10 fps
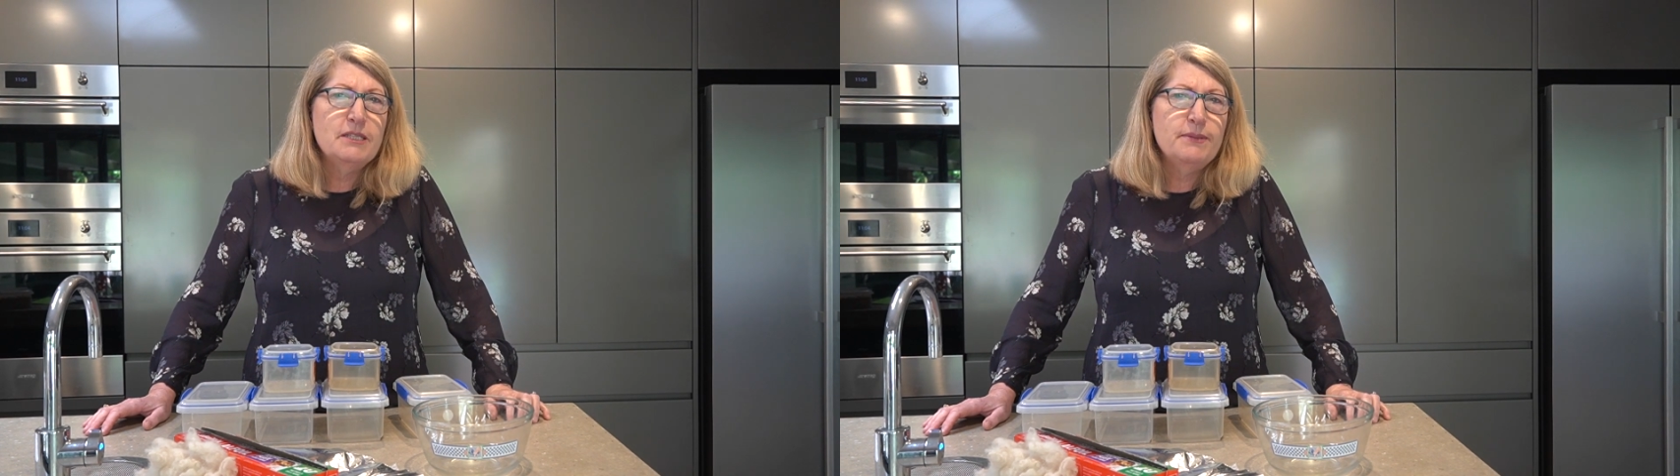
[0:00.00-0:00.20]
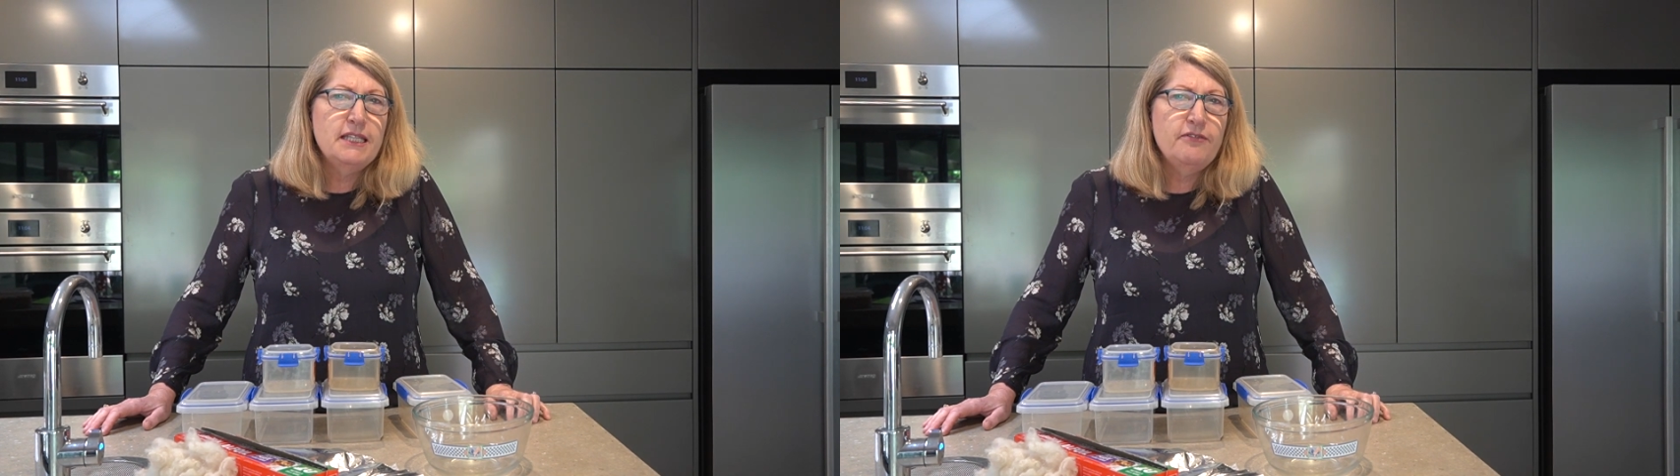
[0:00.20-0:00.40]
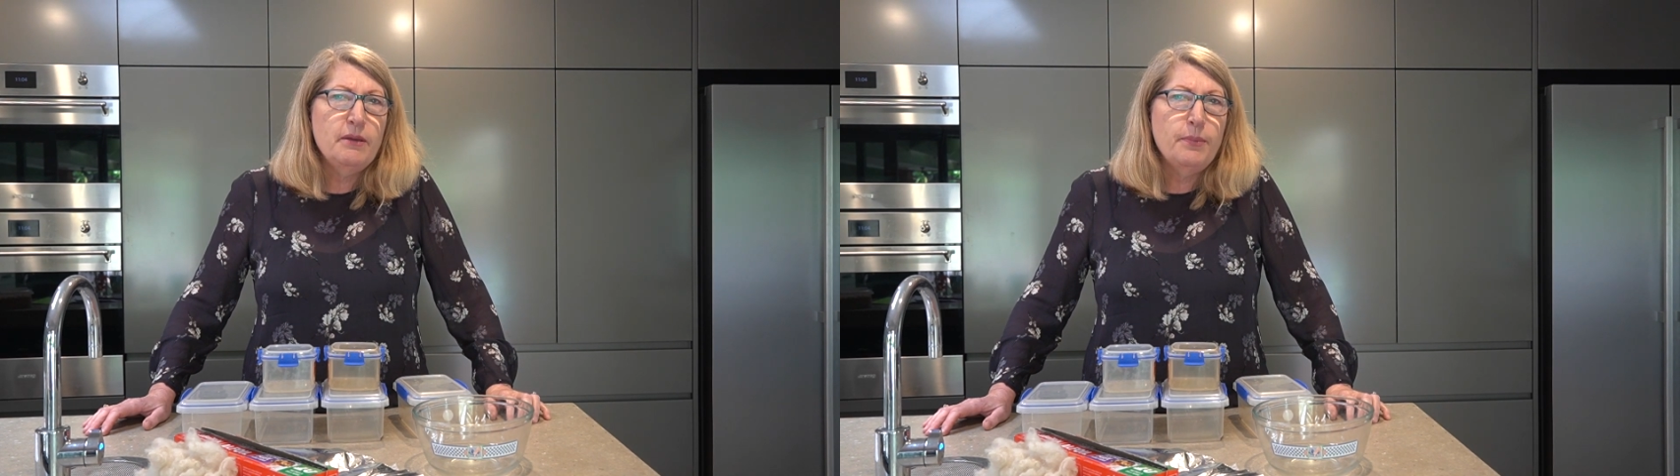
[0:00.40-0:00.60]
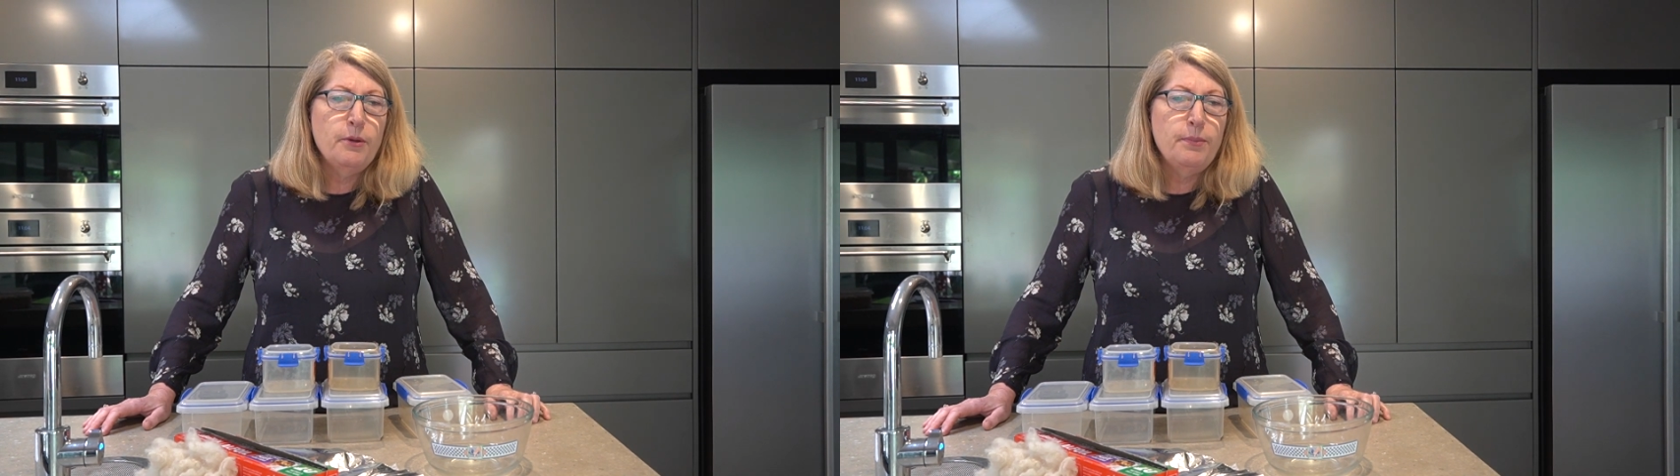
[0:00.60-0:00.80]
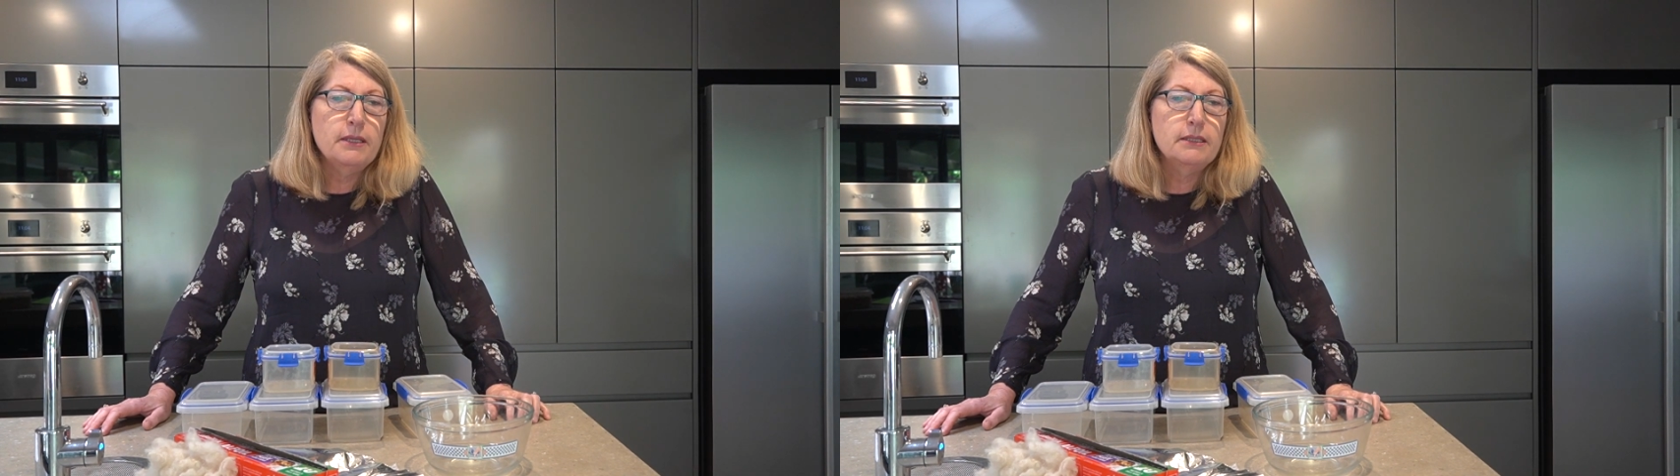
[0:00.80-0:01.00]
a specific
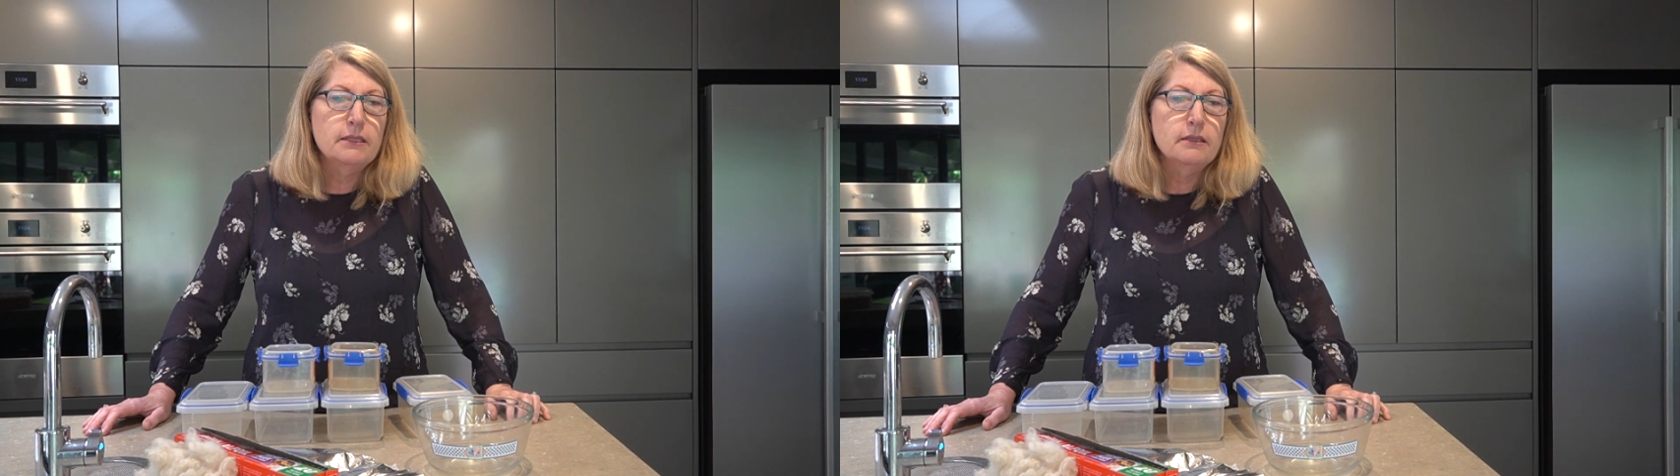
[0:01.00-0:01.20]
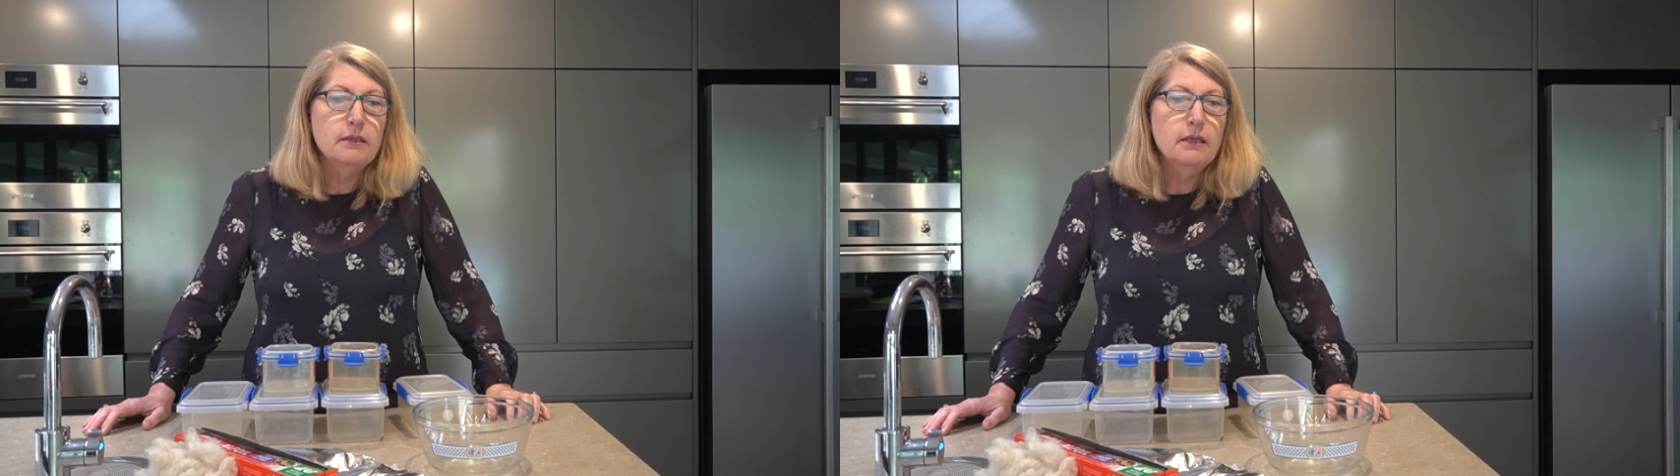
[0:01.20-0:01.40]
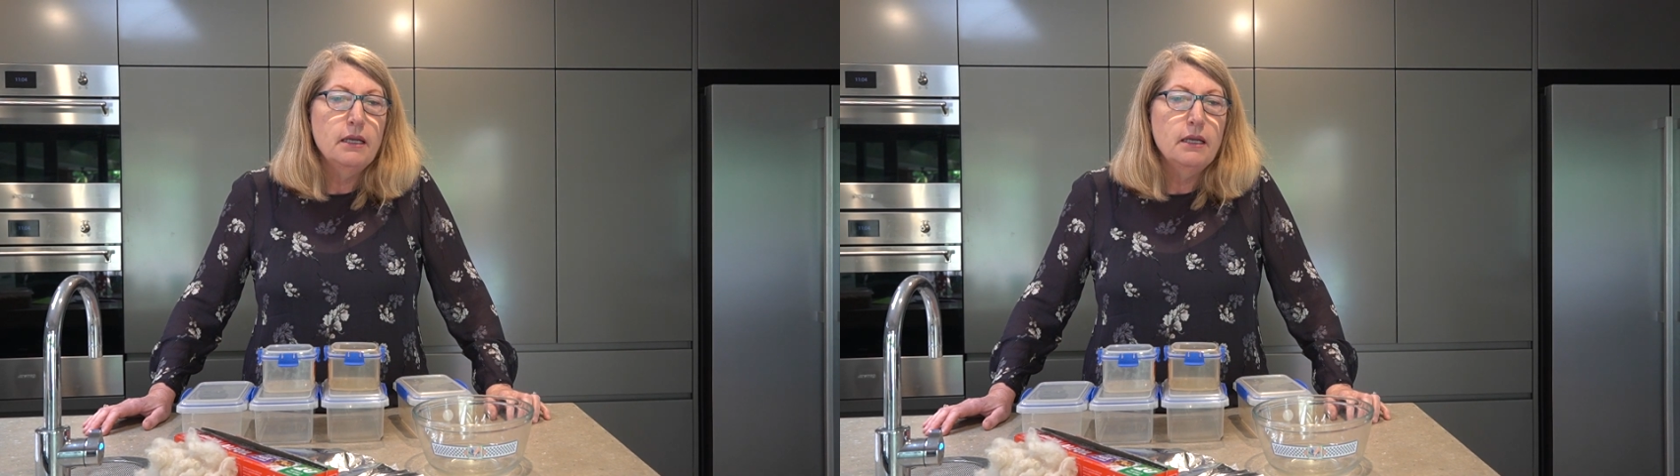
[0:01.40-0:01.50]
purpose.